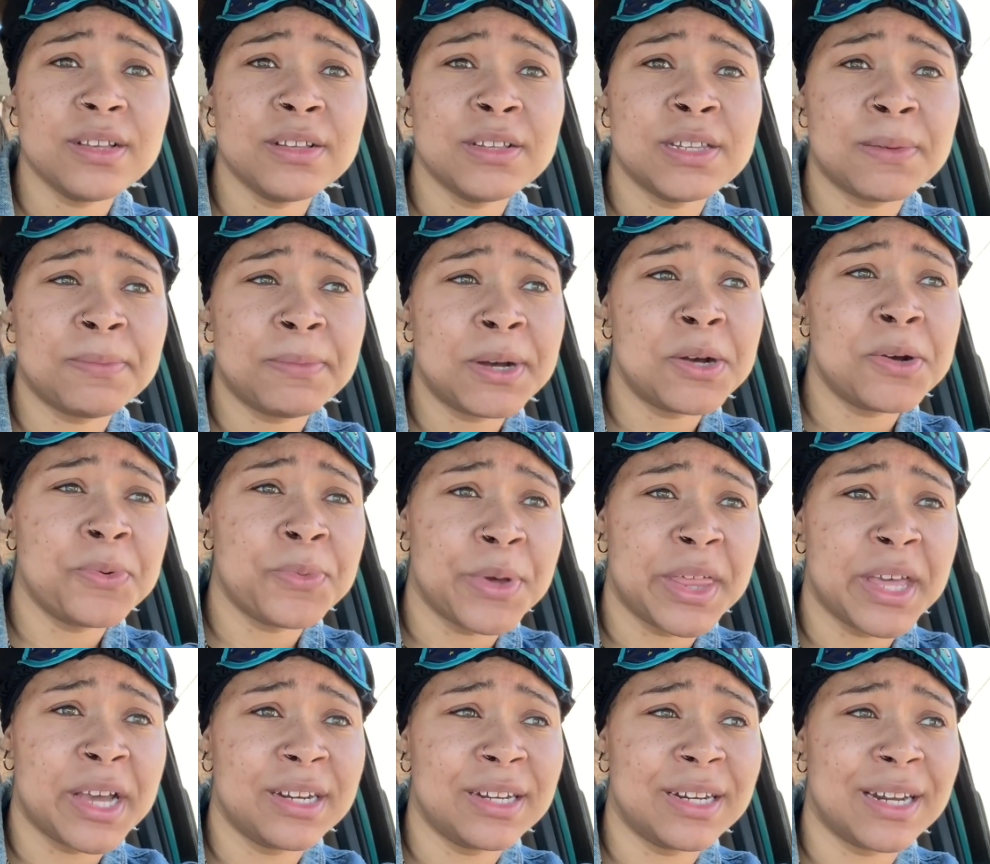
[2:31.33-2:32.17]
Simone,
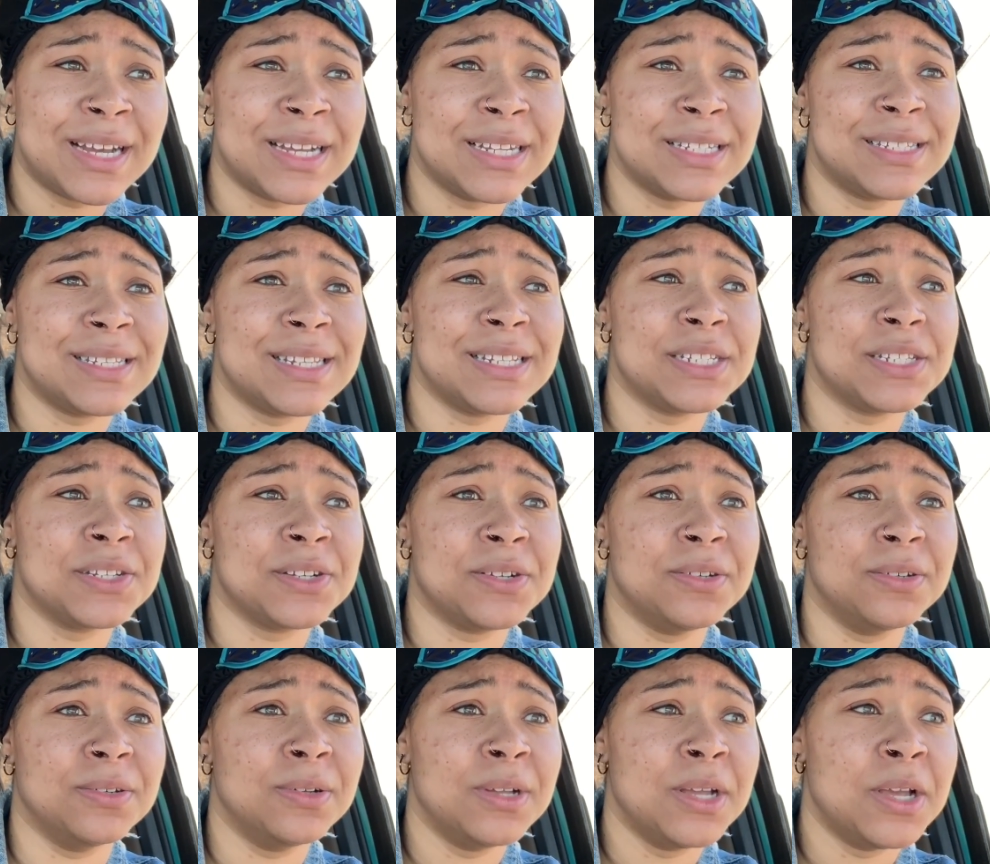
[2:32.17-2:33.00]
with her
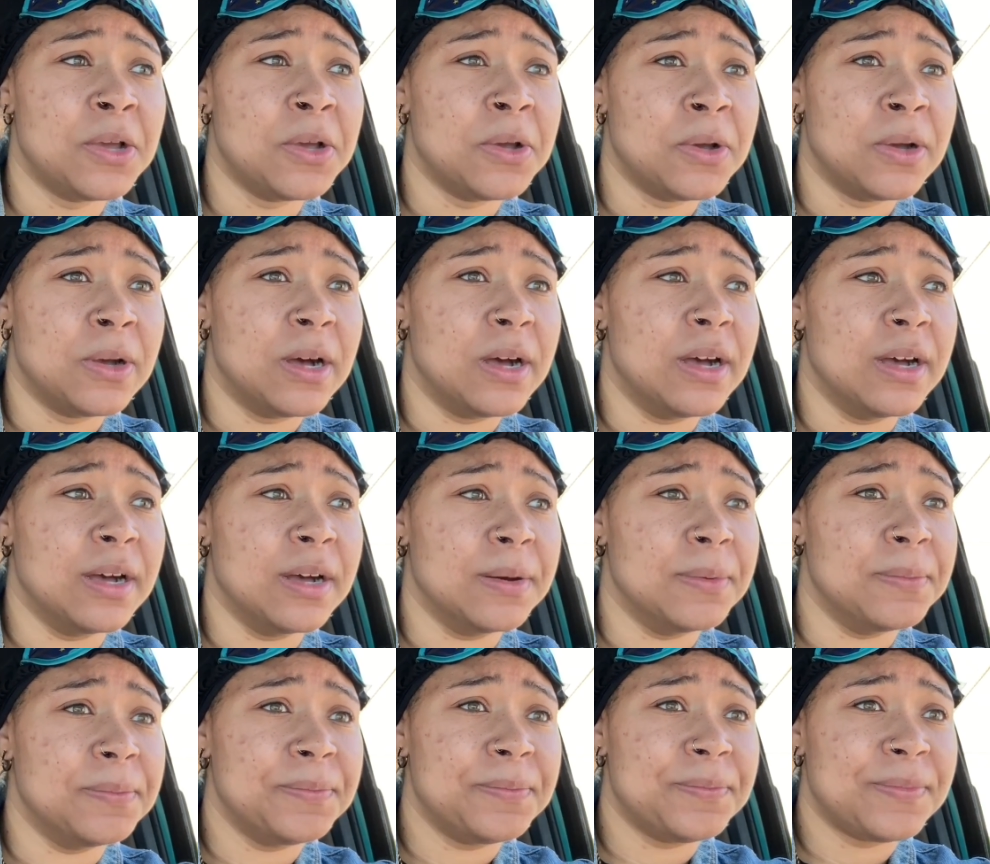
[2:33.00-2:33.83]
nonsensical
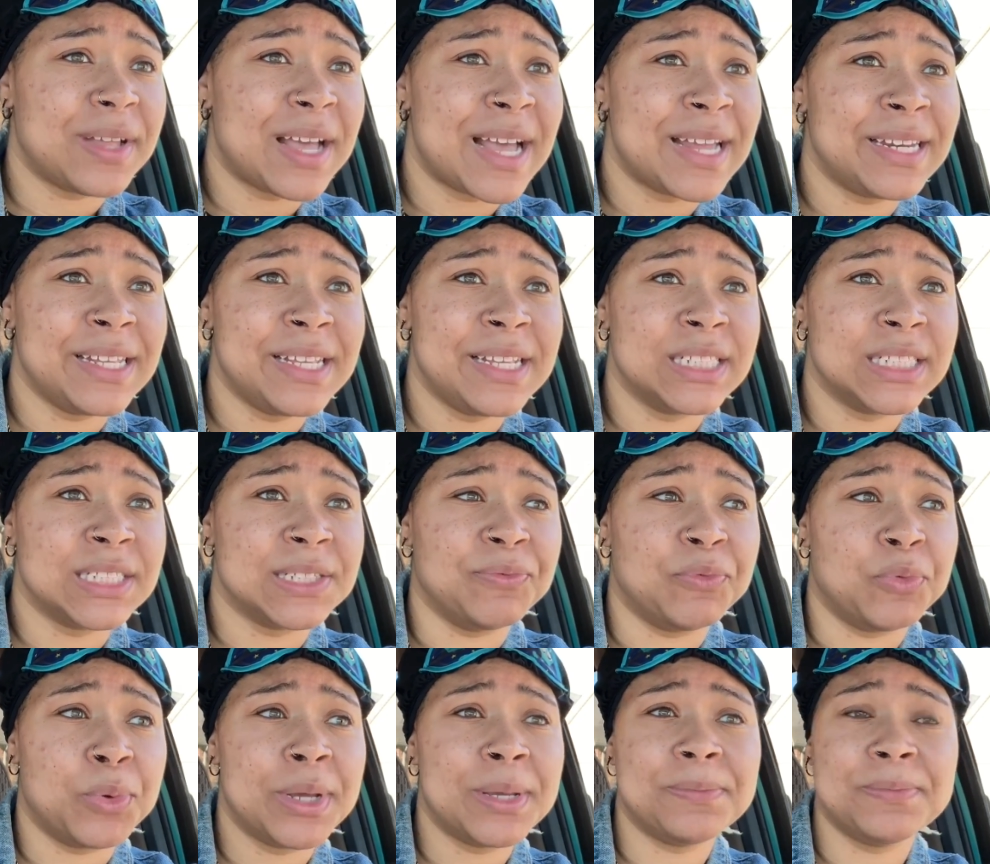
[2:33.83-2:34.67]
ideas
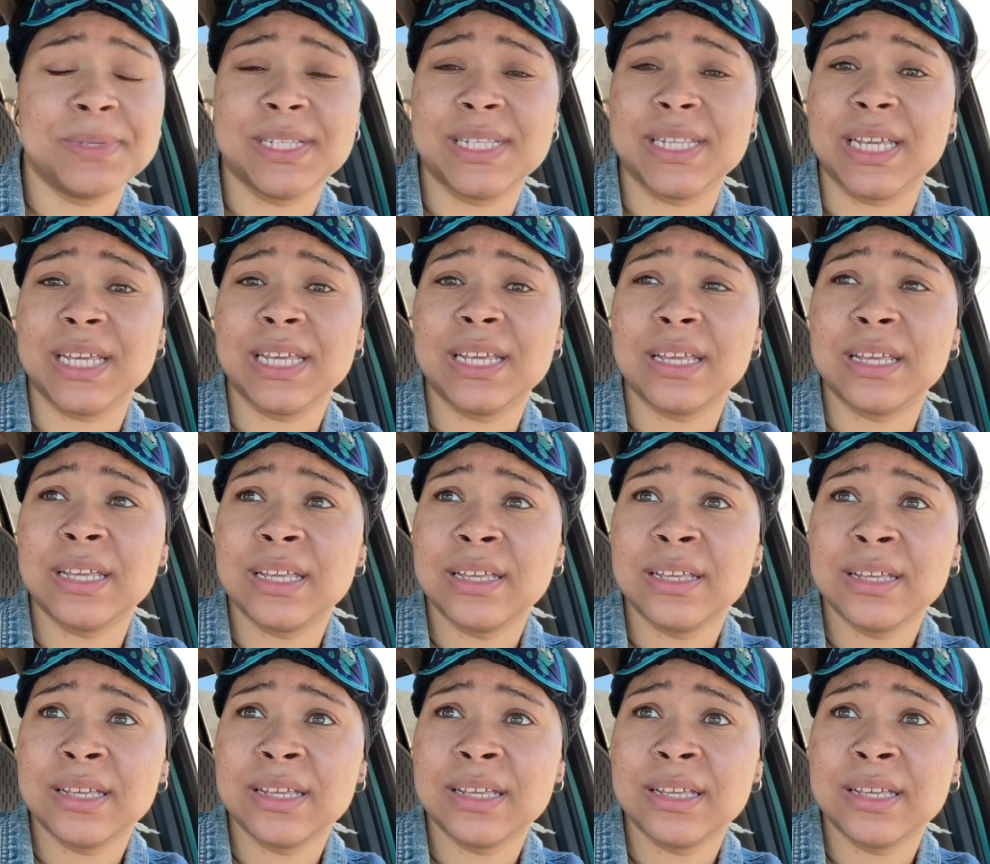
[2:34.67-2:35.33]
of whimsy,